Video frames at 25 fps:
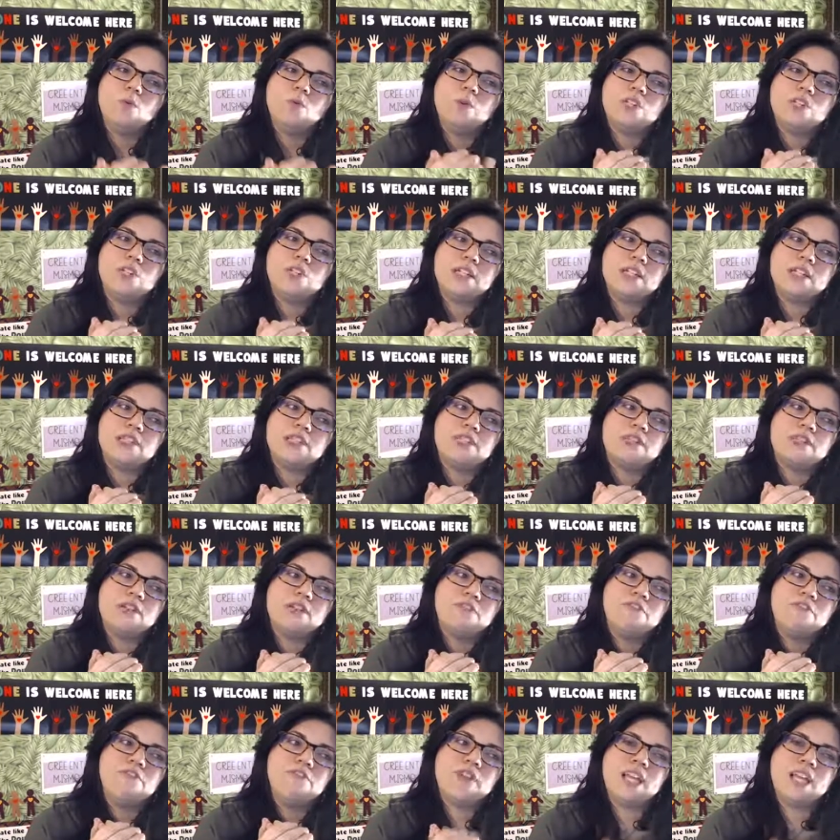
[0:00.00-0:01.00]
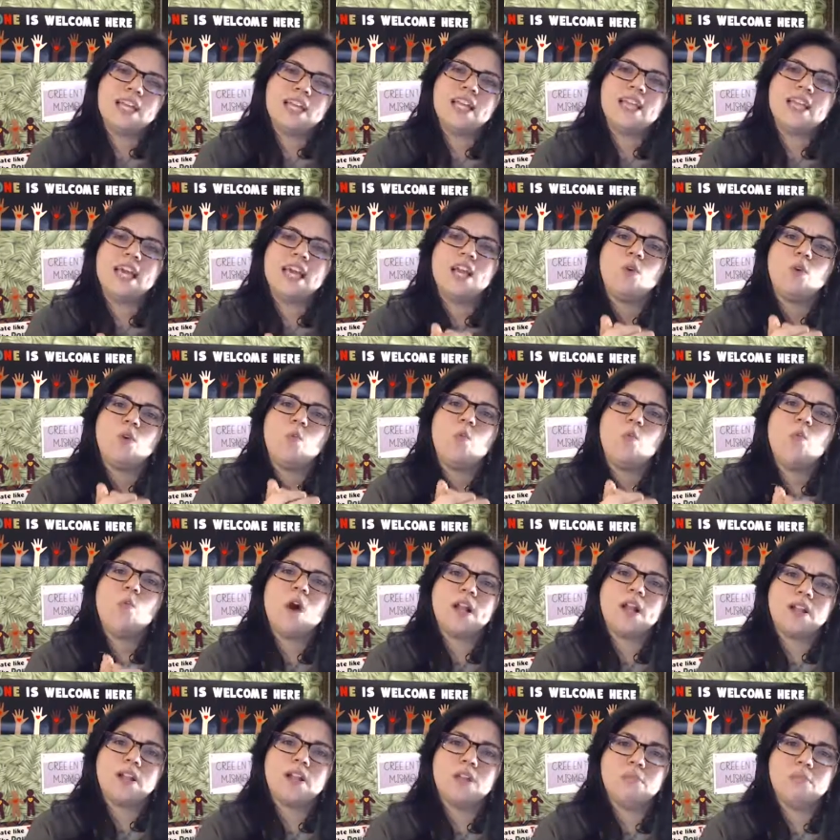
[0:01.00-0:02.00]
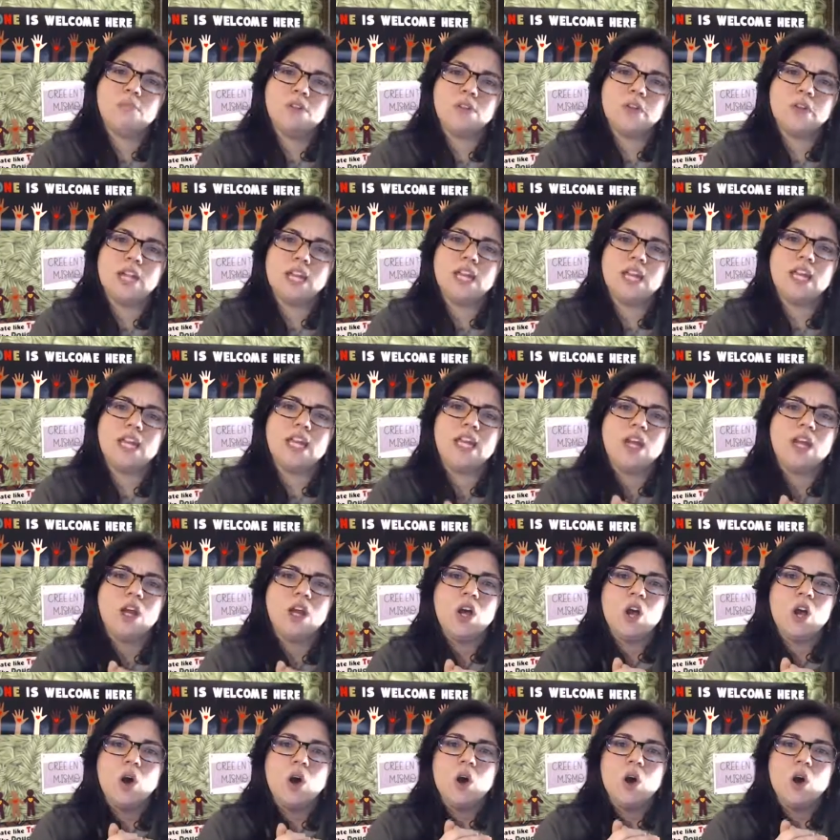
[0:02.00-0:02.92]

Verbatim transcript: which is feeling like one community,